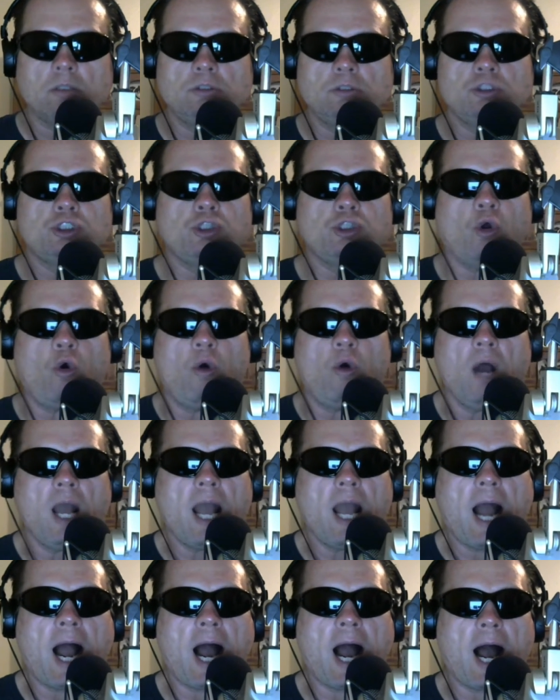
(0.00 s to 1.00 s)
So,
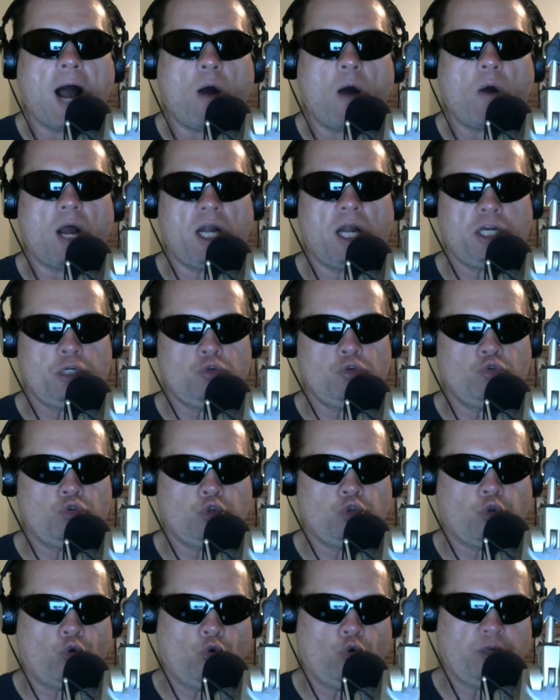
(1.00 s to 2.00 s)
how are you
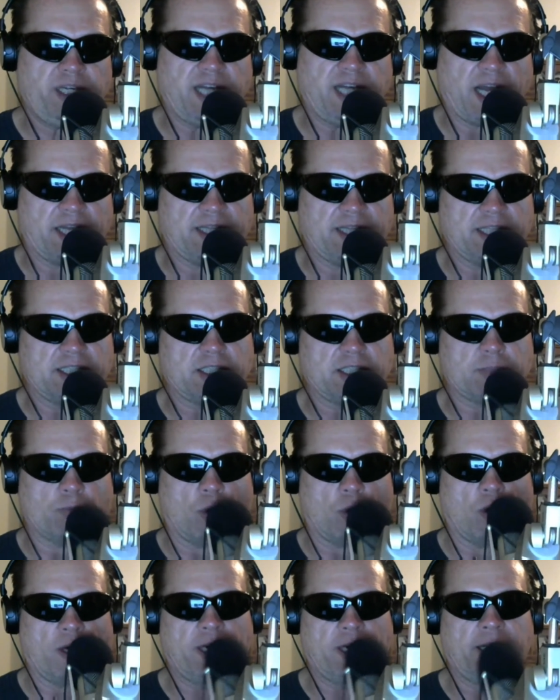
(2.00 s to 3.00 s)
doing this
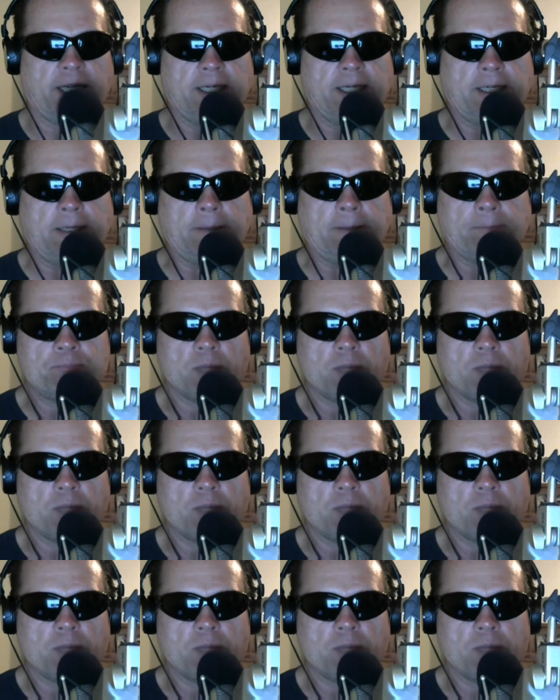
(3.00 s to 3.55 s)
morning?